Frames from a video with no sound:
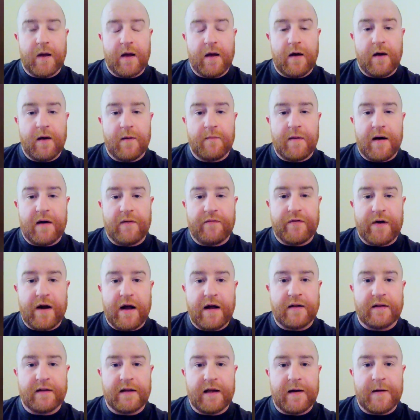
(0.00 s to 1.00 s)
I
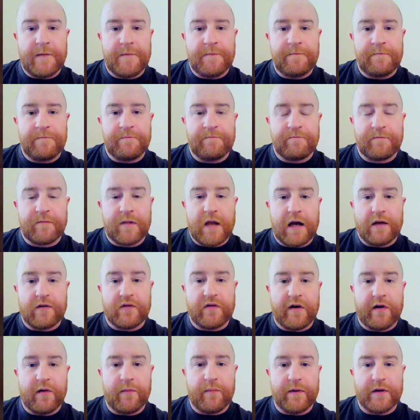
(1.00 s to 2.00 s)
threatened him. I
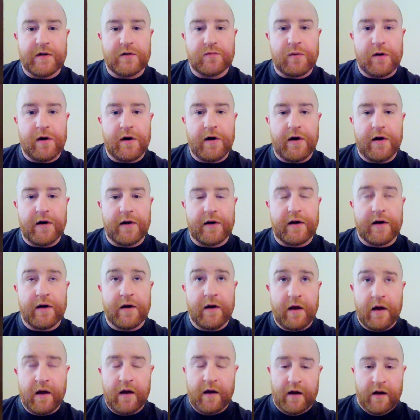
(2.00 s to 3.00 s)
turned up at his work,
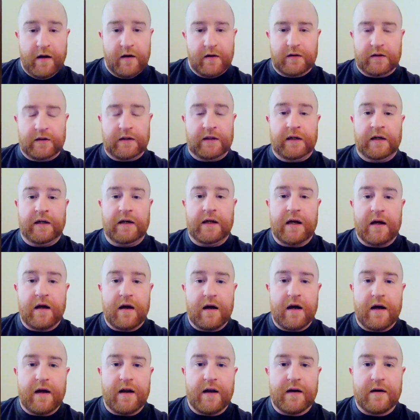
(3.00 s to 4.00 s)

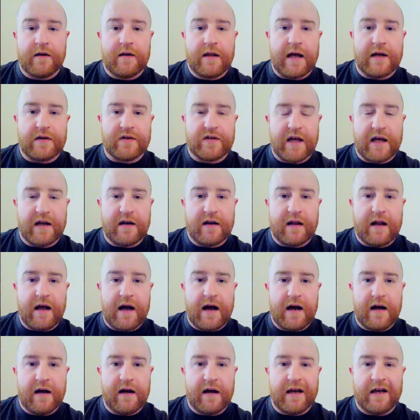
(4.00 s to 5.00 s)
and that's the end of
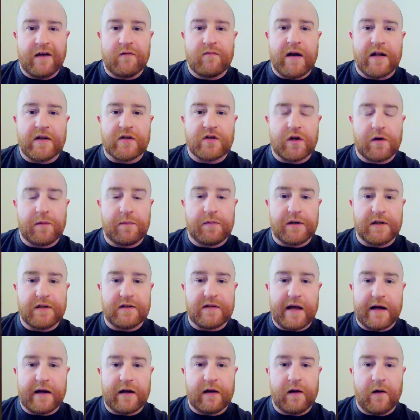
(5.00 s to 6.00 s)
that. He ran to the
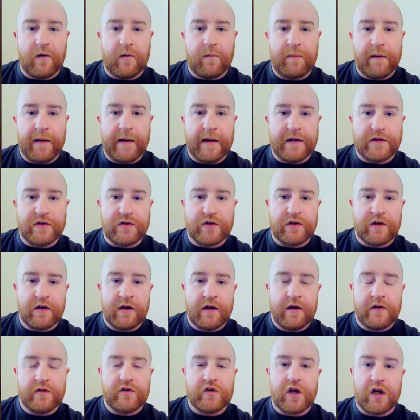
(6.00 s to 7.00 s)
police like a little bitch,
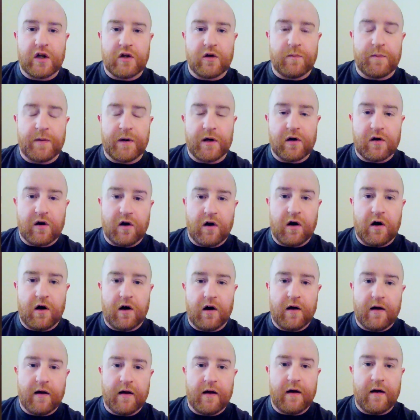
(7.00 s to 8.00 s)
turned up at
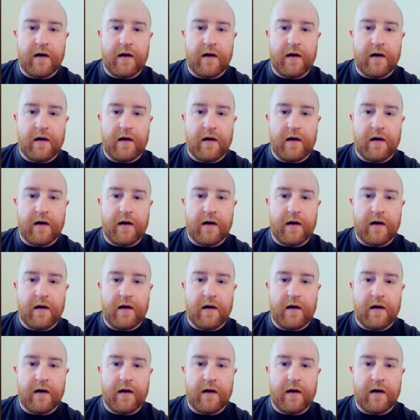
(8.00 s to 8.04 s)
court,